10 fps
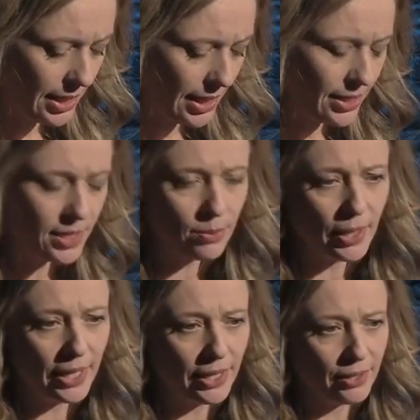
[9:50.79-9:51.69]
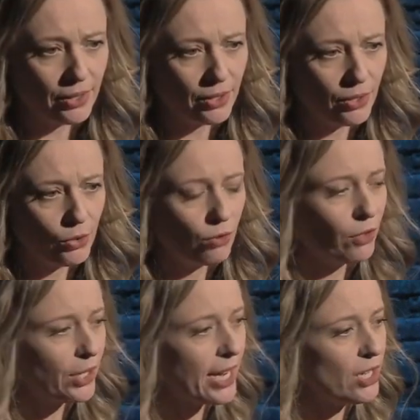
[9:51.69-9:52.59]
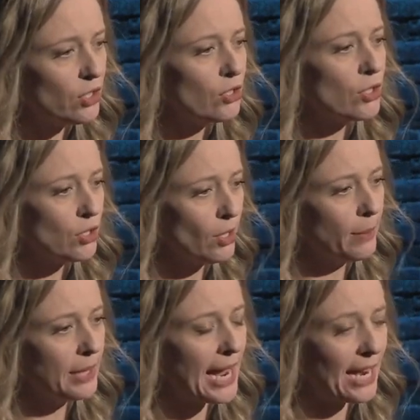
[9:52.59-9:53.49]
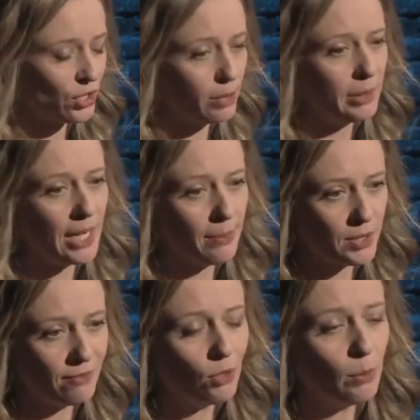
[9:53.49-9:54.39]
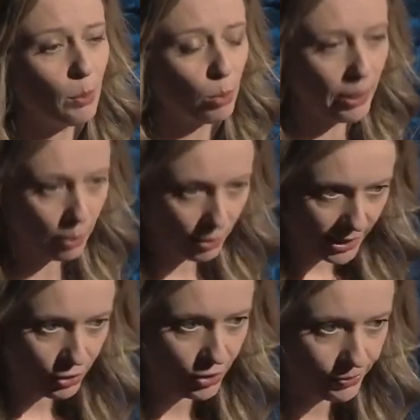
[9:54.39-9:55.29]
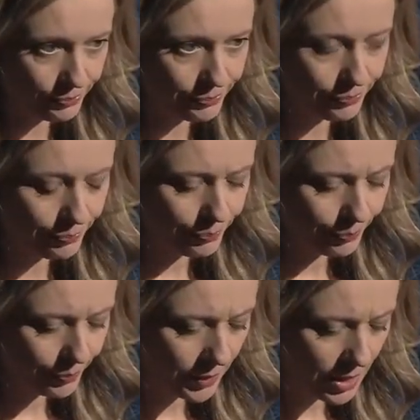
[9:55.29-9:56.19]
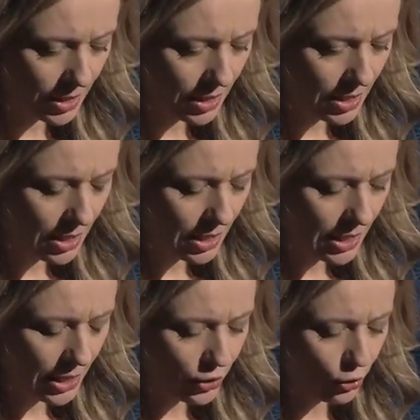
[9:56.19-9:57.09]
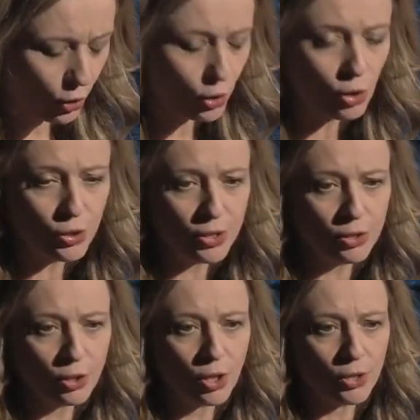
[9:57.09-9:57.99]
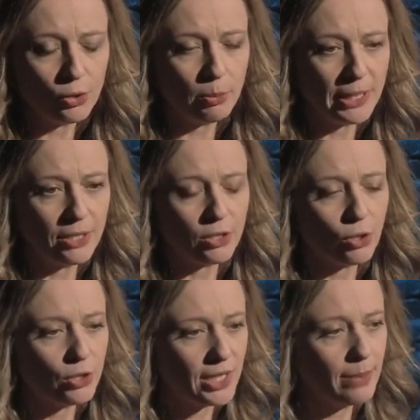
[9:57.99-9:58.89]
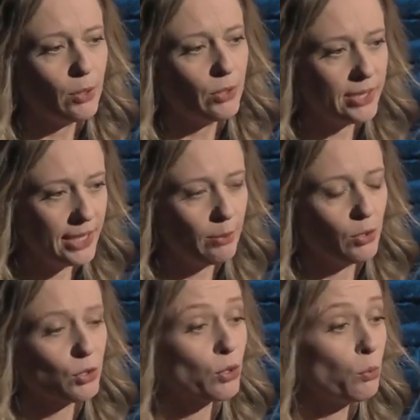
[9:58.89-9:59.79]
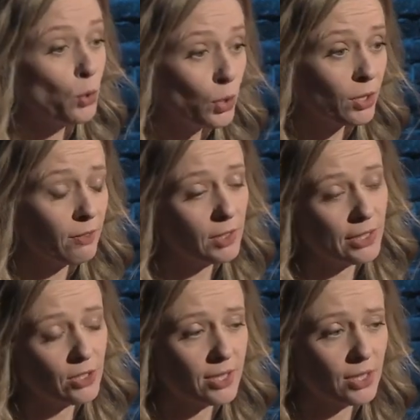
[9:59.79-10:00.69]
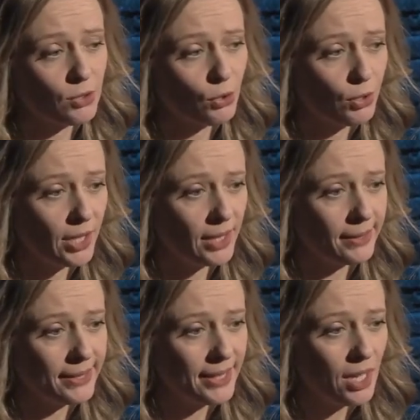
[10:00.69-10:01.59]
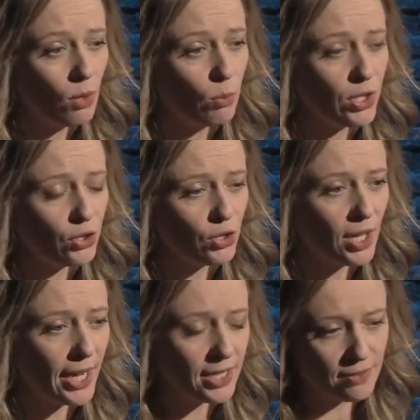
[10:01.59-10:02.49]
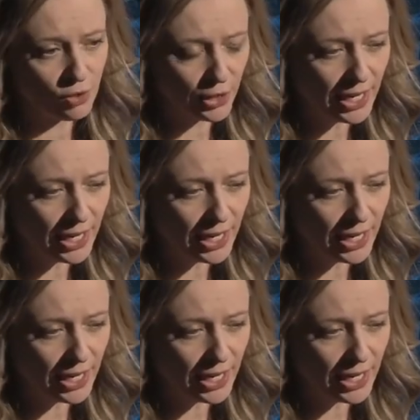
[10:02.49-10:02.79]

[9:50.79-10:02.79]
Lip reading: In this way, your vocation discernment actually becomes a form of preparation. As you grow closer to God, you'll begin to go deeper and deeper into the work of religious sister or nun, which at its very